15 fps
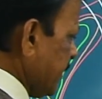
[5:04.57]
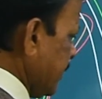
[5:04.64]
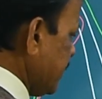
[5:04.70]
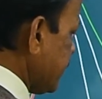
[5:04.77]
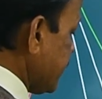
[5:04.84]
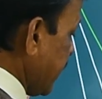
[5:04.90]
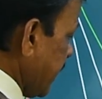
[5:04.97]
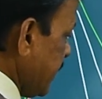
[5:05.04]

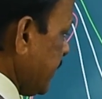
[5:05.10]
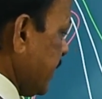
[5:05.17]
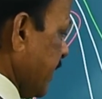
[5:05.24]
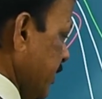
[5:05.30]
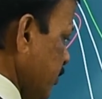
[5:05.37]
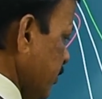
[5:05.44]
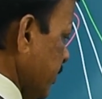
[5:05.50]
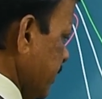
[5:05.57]
This is highly
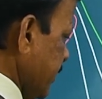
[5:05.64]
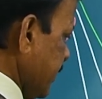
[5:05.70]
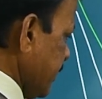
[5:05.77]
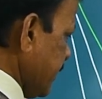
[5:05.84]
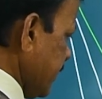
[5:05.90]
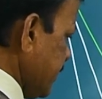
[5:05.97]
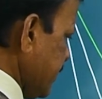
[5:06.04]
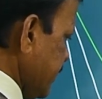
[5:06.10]
glandular.
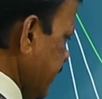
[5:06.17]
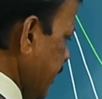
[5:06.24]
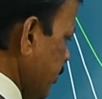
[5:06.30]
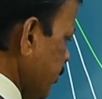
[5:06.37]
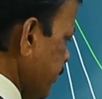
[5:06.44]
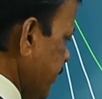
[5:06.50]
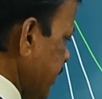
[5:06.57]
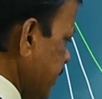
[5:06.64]
This is
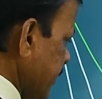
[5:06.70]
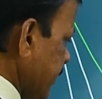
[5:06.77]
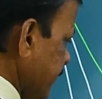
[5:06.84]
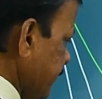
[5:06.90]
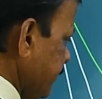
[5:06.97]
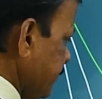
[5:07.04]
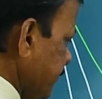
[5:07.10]
endometrium.